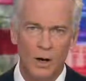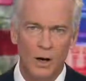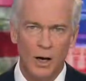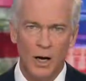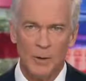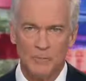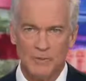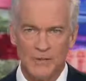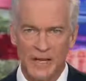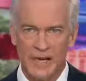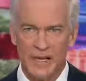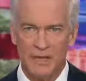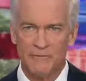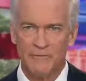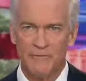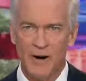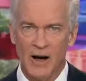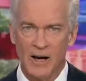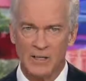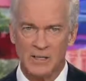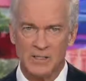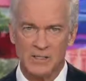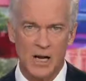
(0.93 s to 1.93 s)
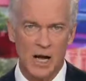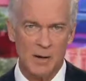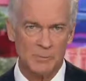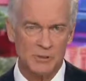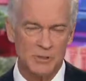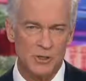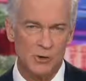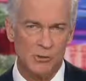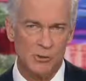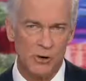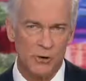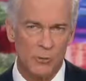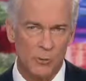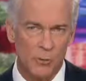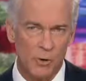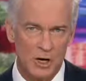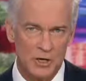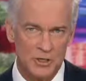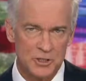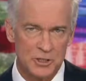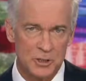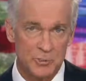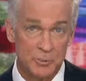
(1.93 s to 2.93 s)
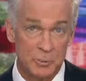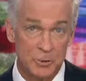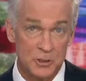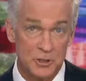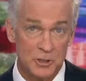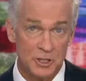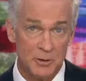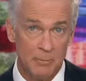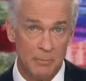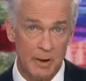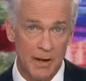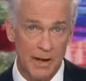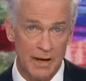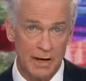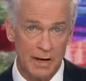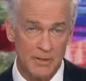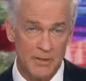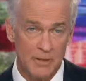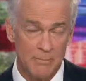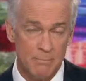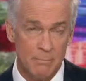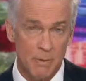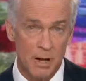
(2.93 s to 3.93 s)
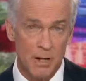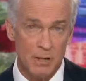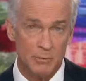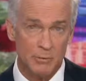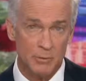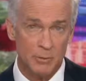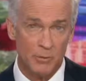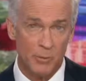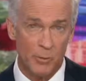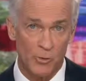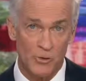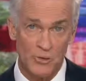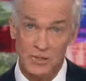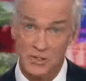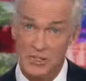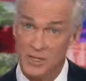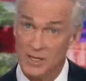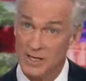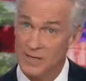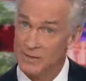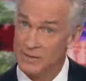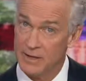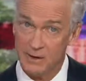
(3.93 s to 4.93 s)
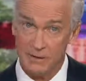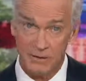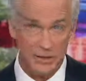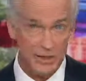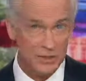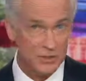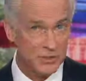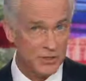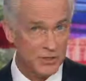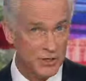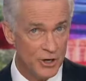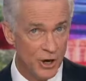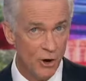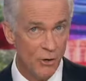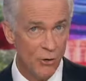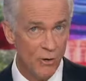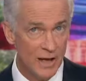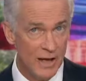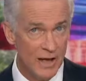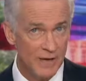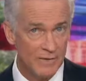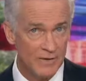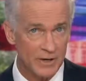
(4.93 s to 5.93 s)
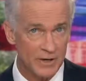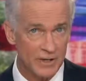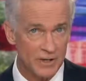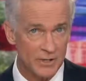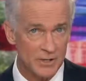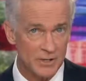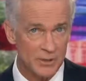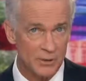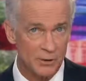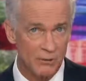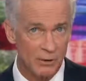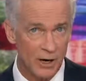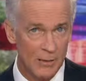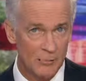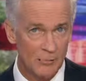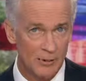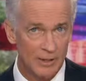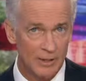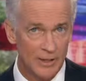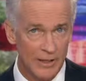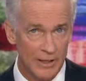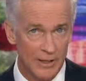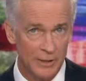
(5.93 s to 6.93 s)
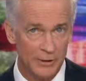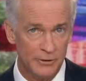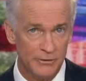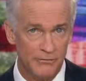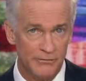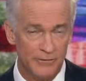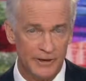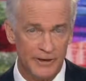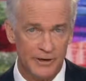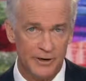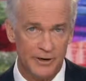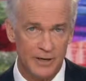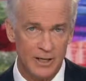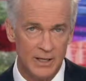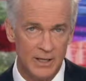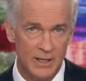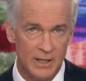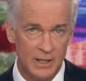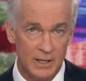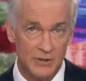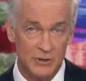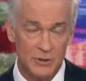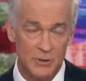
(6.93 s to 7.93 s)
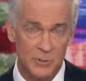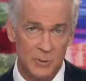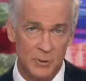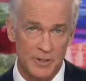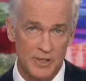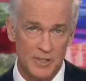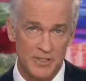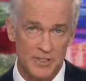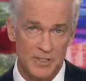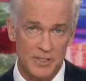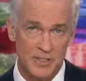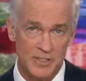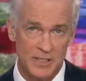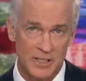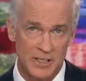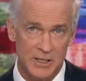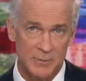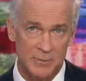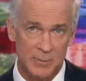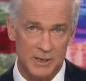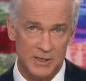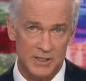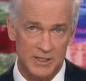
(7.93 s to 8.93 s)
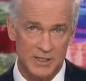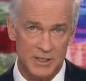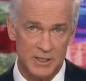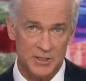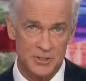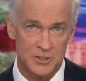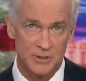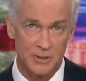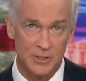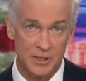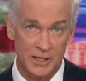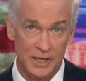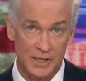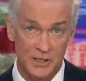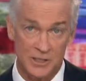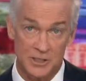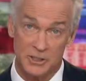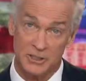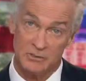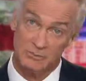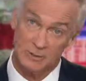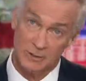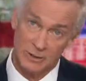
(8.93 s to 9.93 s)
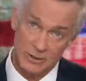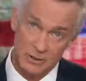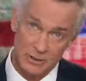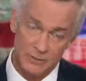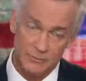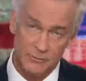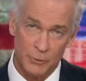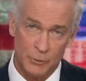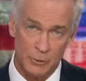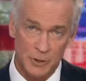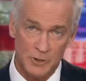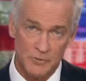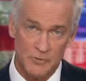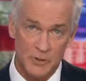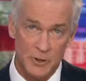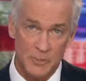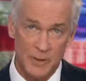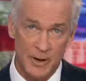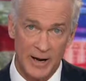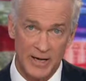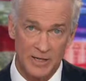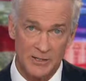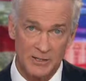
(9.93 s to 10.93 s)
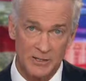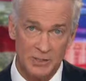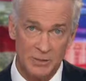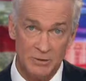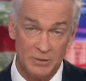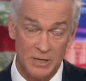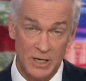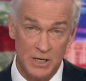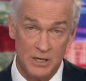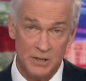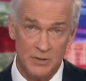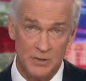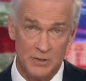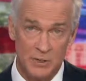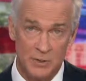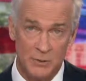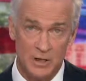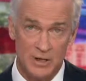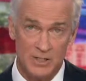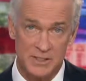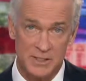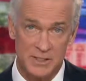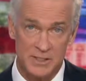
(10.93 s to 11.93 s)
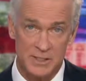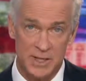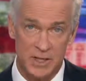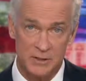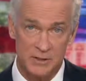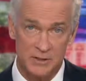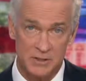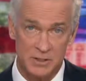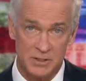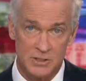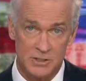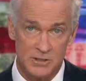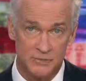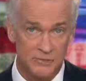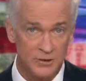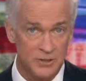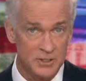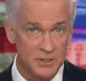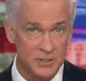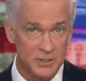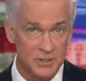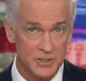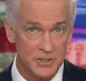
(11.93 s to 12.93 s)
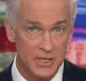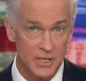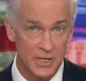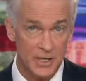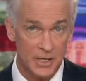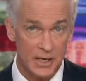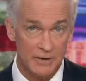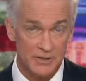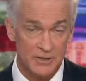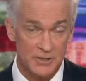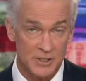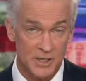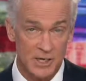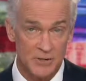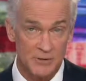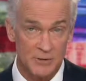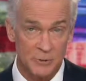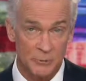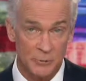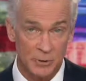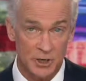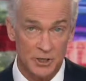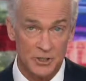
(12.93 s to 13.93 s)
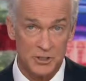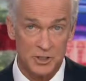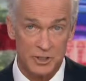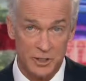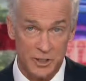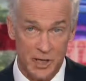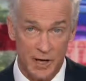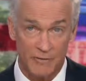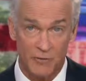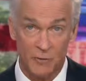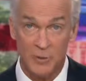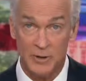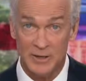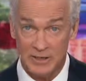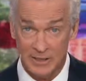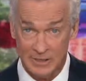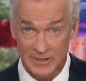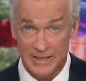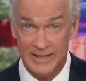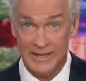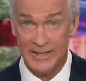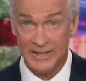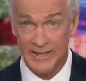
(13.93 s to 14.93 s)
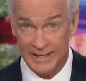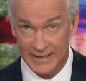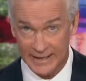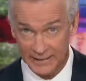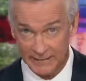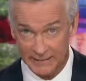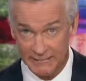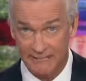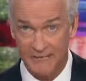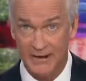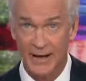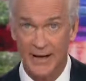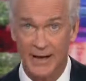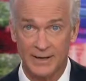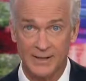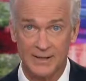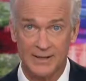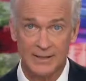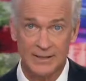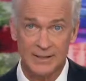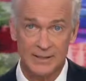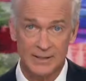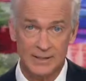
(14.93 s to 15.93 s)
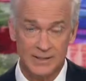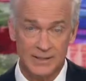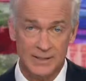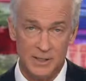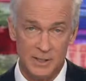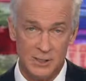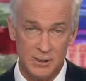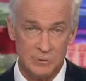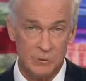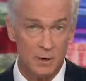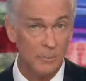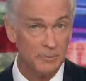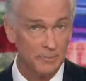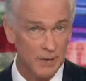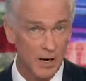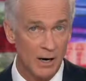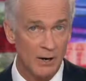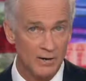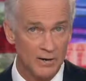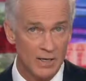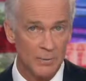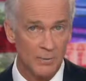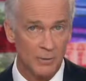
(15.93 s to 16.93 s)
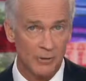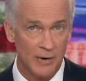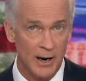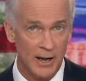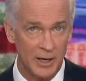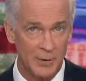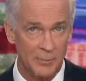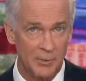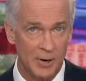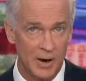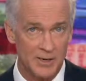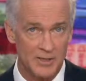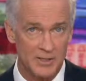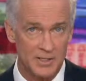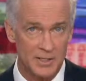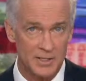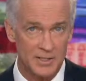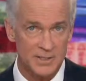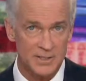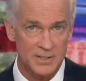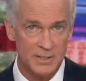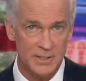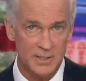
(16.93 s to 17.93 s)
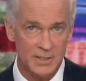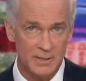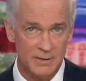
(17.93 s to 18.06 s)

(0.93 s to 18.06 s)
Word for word: Updating Fox top story, Russia pushing back on the Mueller report, saying there is no evidence the Kremlin interfered in the twenty sixteen presidential election. Of course, for the past two years, U S intelligence officials have said the Russian government did, in fact, disrupt our democratic process.